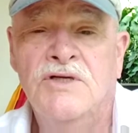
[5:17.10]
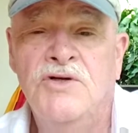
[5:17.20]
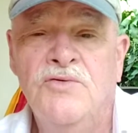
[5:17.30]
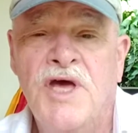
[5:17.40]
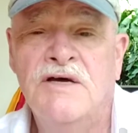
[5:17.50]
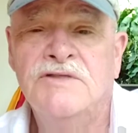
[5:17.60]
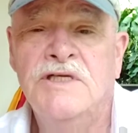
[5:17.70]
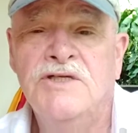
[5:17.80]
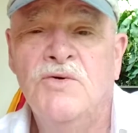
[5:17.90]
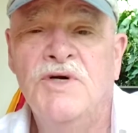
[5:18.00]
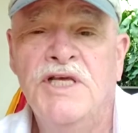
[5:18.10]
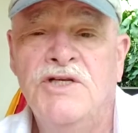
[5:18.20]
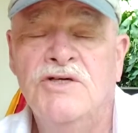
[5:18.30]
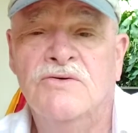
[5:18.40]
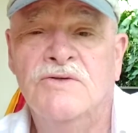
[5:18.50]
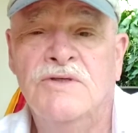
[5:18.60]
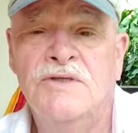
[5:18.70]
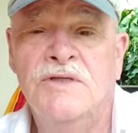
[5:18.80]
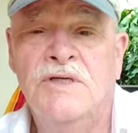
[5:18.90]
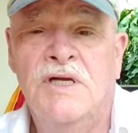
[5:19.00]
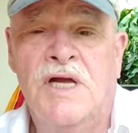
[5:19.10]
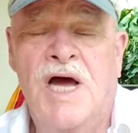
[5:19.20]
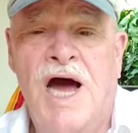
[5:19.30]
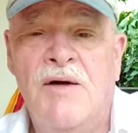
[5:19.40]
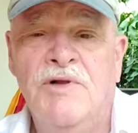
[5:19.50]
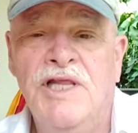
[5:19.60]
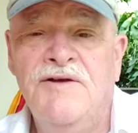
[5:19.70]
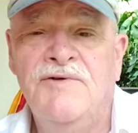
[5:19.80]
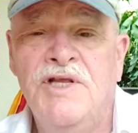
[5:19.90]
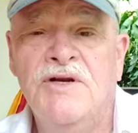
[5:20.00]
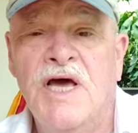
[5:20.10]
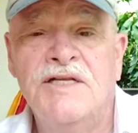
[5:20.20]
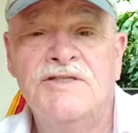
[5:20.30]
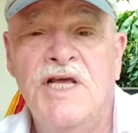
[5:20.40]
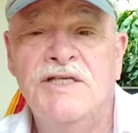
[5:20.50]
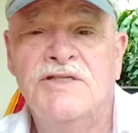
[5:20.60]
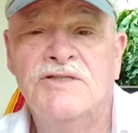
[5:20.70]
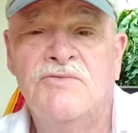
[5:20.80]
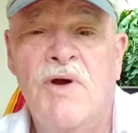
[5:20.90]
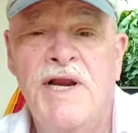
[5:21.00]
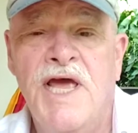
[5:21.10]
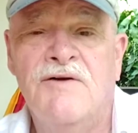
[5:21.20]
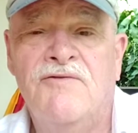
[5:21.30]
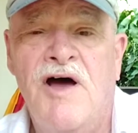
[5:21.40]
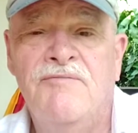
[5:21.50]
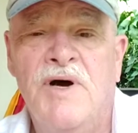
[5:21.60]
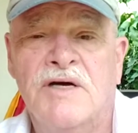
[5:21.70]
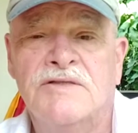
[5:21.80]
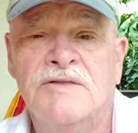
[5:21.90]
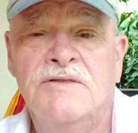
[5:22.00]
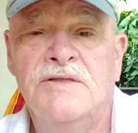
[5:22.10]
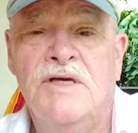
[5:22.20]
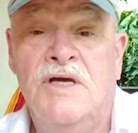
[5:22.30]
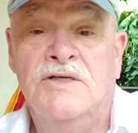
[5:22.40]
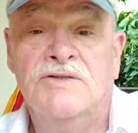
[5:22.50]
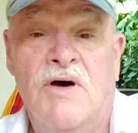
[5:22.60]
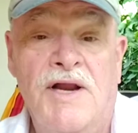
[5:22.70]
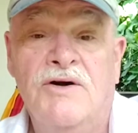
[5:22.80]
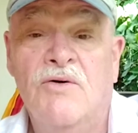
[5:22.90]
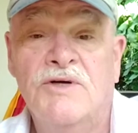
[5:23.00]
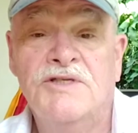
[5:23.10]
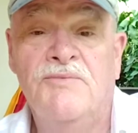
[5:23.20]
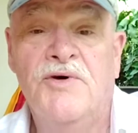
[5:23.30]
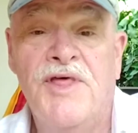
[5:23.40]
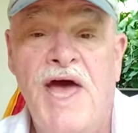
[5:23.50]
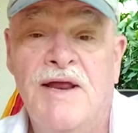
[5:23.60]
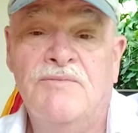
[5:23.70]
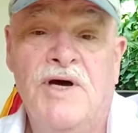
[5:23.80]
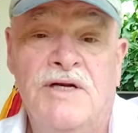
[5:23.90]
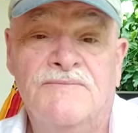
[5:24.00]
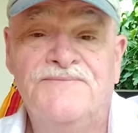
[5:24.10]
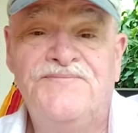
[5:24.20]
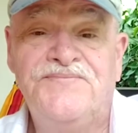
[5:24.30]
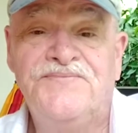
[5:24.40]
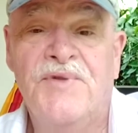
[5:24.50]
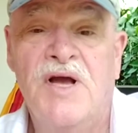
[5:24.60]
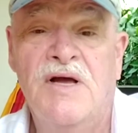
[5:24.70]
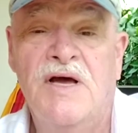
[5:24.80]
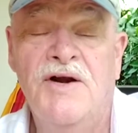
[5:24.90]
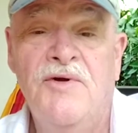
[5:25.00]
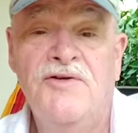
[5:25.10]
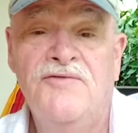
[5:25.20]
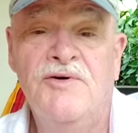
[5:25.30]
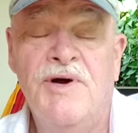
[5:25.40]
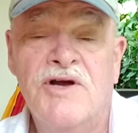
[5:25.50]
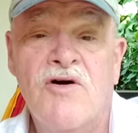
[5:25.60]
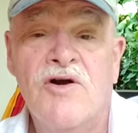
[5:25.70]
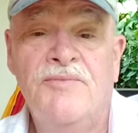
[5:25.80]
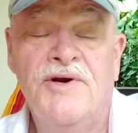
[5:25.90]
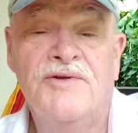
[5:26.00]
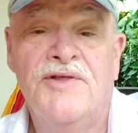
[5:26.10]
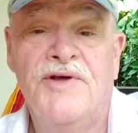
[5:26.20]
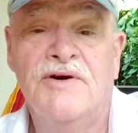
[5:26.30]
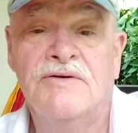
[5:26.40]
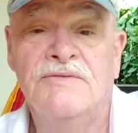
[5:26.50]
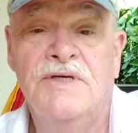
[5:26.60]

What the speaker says: 2022. I believe in the United States it's right at $5. So I don't know what's up with that, but I'd rather fill my car up here than there.